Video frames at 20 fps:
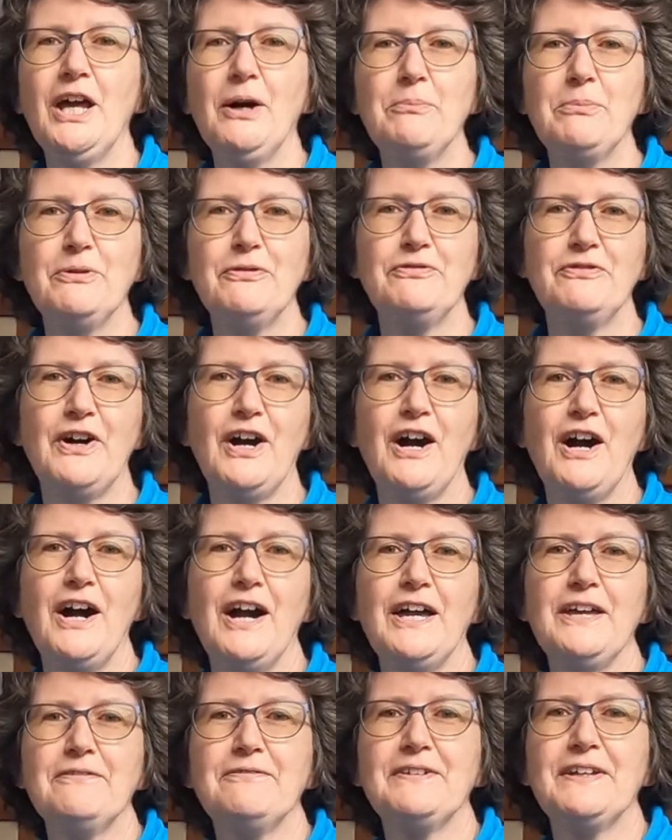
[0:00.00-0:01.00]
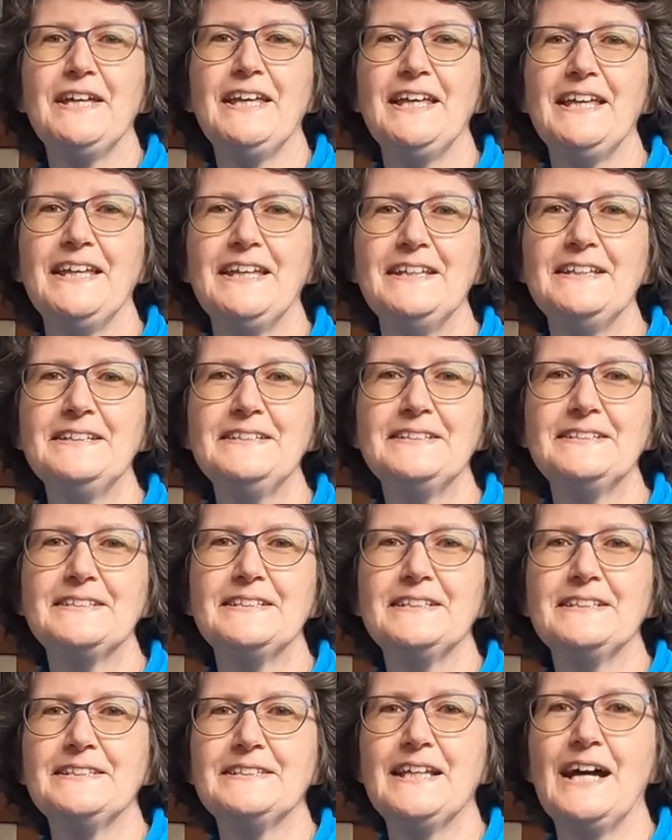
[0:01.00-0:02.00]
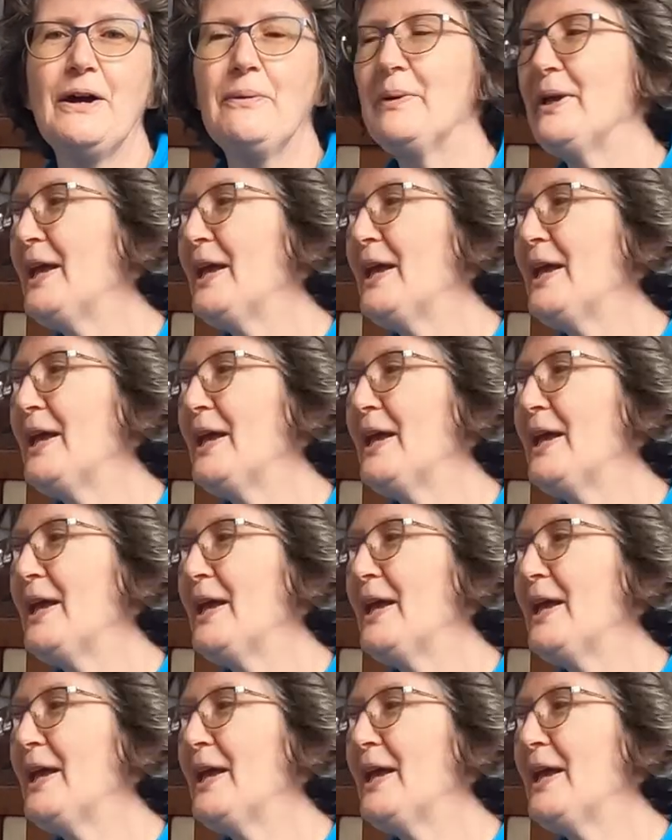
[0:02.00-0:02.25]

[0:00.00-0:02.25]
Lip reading: number 5 is that